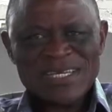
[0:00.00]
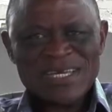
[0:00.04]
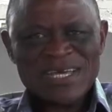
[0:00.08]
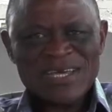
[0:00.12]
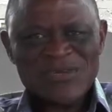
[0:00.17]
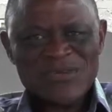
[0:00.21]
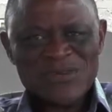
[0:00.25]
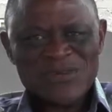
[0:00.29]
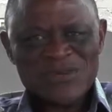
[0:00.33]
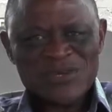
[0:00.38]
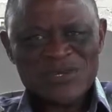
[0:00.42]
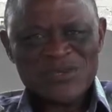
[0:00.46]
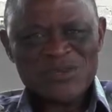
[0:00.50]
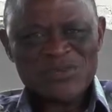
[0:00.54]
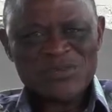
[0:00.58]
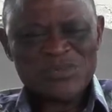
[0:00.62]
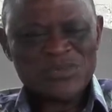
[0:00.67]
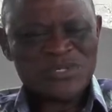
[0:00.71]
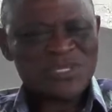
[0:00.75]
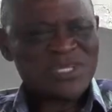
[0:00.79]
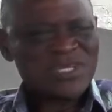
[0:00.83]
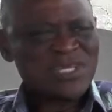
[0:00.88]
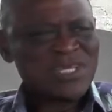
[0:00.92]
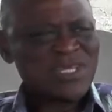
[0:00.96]
and you continue
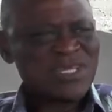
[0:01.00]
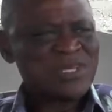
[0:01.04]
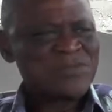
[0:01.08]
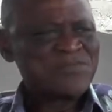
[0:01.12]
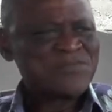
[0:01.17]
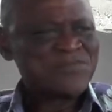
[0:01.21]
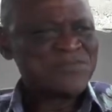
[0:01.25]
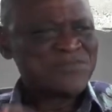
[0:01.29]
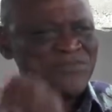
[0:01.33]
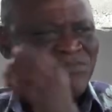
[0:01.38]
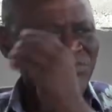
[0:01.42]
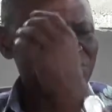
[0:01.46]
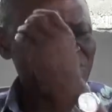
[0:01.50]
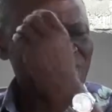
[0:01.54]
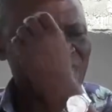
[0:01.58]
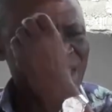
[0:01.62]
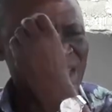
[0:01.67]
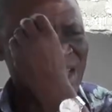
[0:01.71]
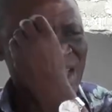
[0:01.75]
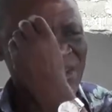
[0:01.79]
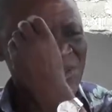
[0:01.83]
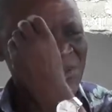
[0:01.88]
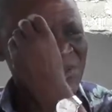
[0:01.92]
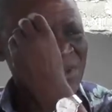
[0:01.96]
putting in,
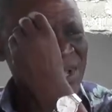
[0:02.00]
and